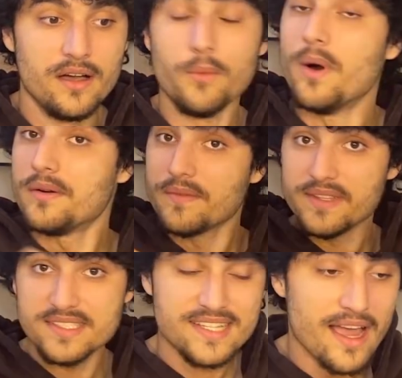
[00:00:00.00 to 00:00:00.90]
Well,
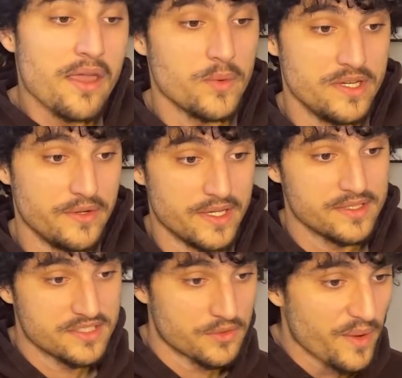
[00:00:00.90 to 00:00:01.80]
this is how you would do it.
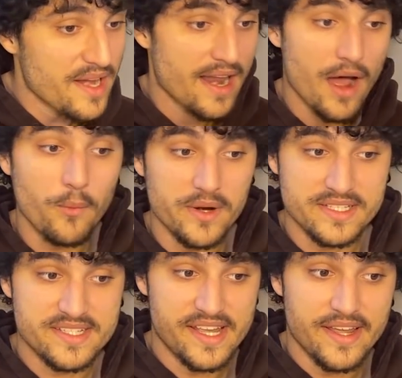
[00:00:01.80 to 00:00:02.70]
So right now what
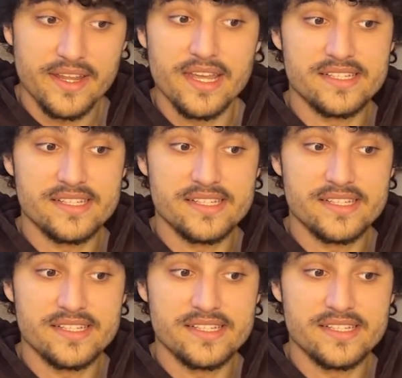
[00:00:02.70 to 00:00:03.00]
it's saying